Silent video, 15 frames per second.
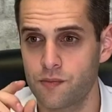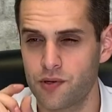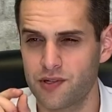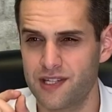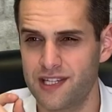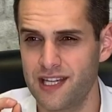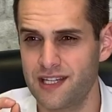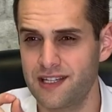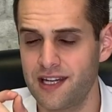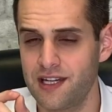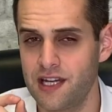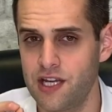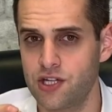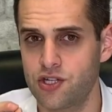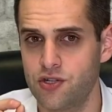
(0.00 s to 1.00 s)

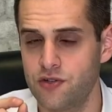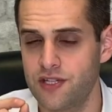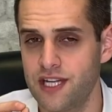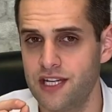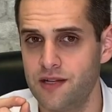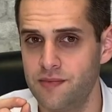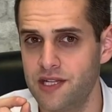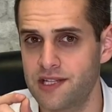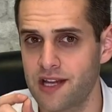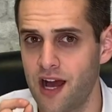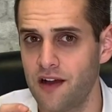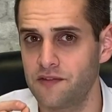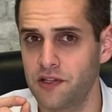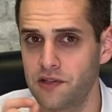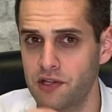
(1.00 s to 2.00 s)
persistent issues, need to be
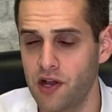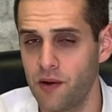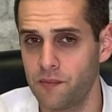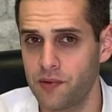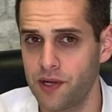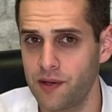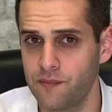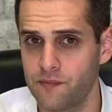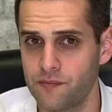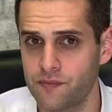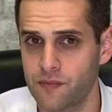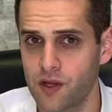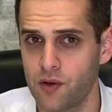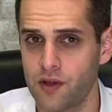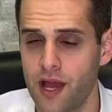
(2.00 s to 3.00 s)
solved in the company,
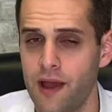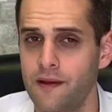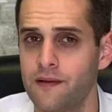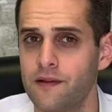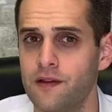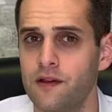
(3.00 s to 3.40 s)
okay?